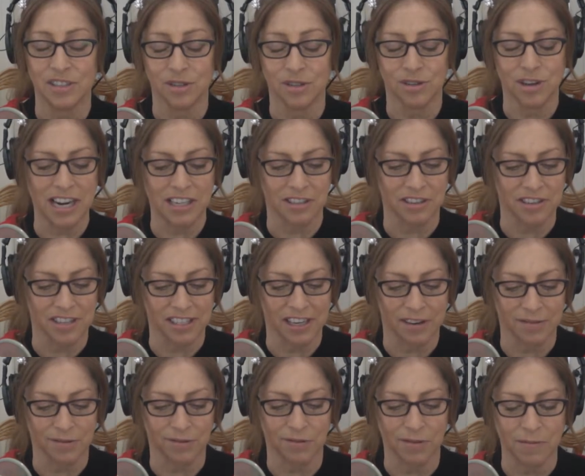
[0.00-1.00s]
distract
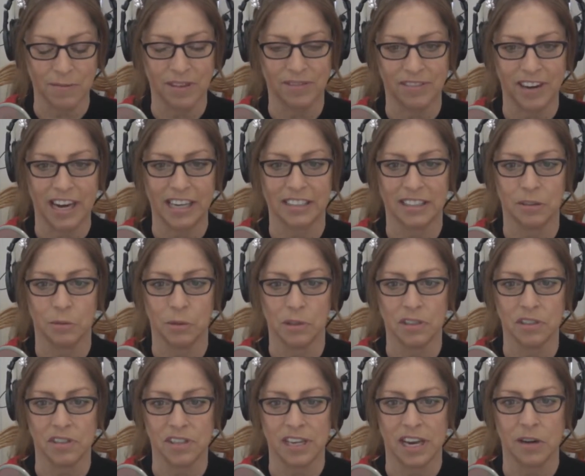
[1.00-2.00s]
ourselves from the fact that
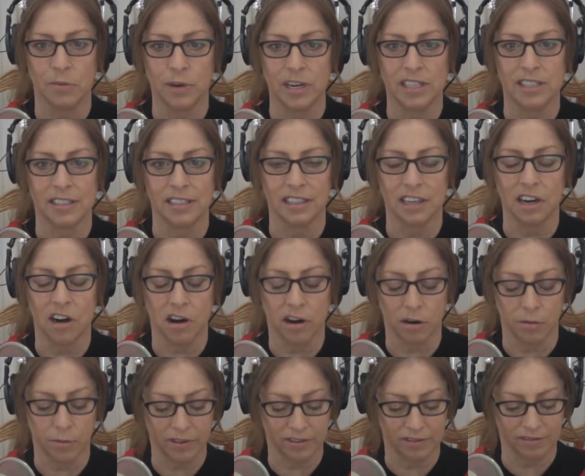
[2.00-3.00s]
we're sideways in a car
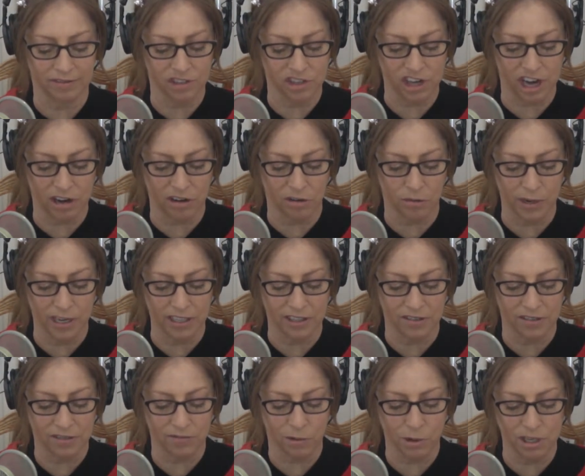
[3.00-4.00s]
with shattered
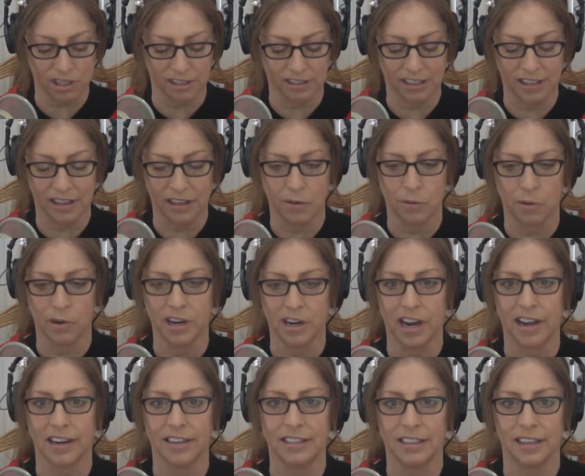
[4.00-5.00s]
windows. Fortunately, they were
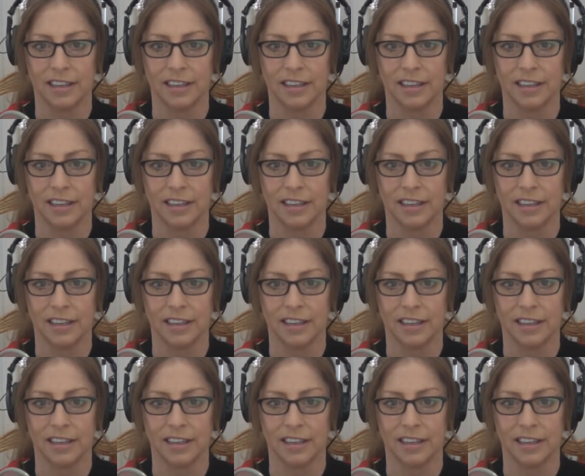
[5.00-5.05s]
not